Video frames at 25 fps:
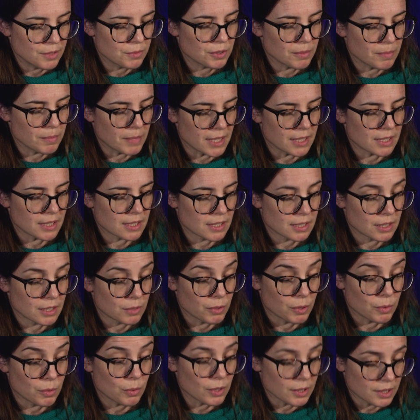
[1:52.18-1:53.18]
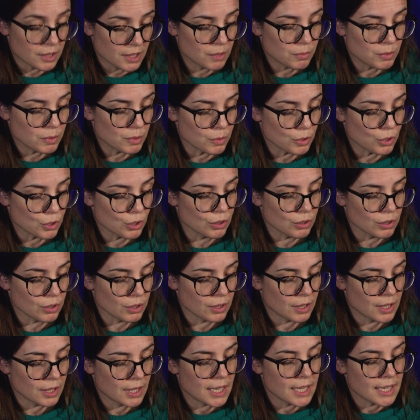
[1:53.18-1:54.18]
up the mess, we worked till we were done.
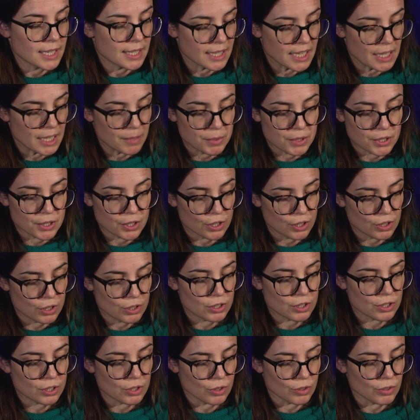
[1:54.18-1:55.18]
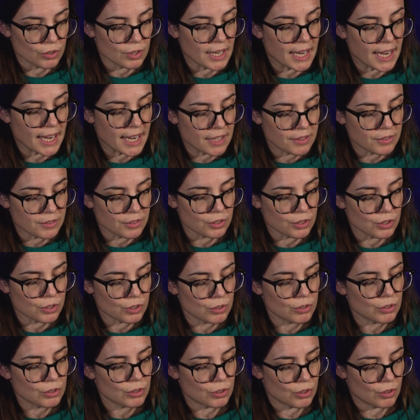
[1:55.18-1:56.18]
Neighbours urged us on, and the
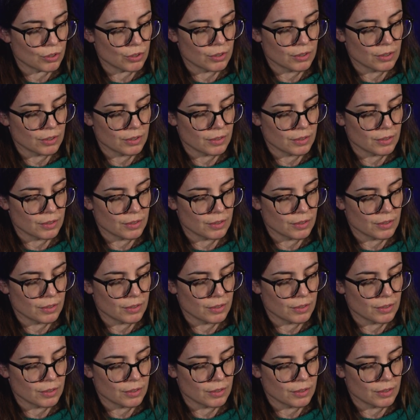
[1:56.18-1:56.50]
sun shone.